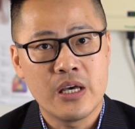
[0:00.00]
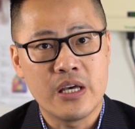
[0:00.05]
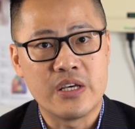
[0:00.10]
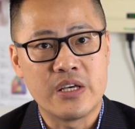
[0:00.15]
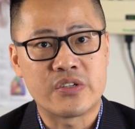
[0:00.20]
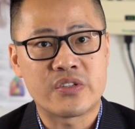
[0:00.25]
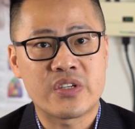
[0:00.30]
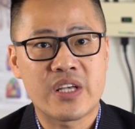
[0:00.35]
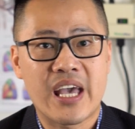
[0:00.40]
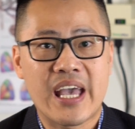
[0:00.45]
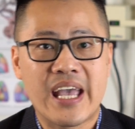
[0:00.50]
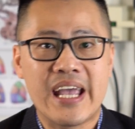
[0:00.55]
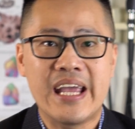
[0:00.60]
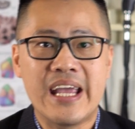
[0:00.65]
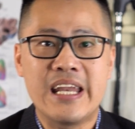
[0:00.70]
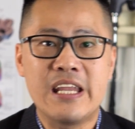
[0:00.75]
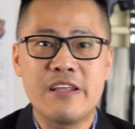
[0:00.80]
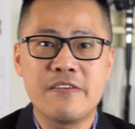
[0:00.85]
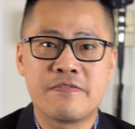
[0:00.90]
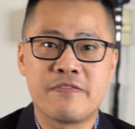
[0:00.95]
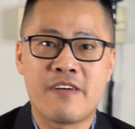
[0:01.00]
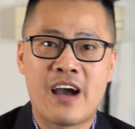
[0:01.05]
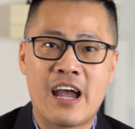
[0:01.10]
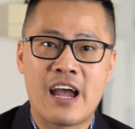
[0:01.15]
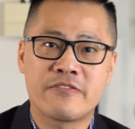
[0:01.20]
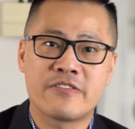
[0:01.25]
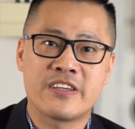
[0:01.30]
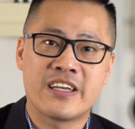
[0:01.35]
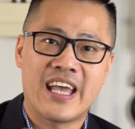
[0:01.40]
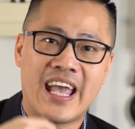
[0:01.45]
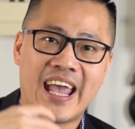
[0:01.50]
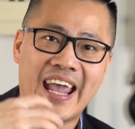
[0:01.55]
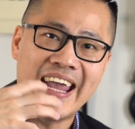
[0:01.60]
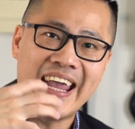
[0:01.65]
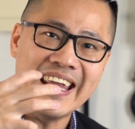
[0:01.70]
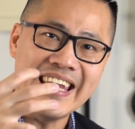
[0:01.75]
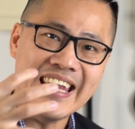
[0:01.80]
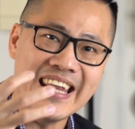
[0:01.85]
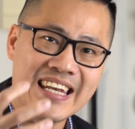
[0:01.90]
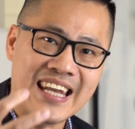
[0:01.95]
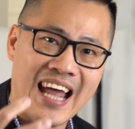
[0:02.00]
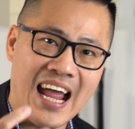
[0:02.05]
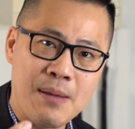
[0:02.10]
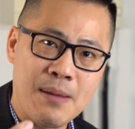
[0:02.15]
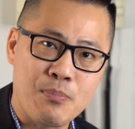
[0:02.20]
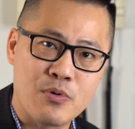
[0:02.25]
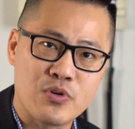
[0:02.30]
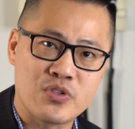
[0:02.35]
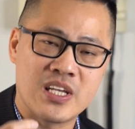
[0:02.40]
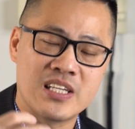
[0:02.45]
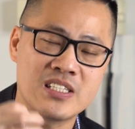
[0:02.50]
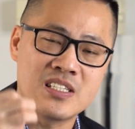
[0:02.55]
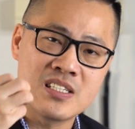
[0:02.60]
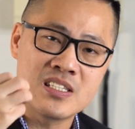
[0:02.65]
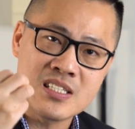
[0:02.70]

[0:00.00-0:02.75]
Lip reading: is 85 to 89%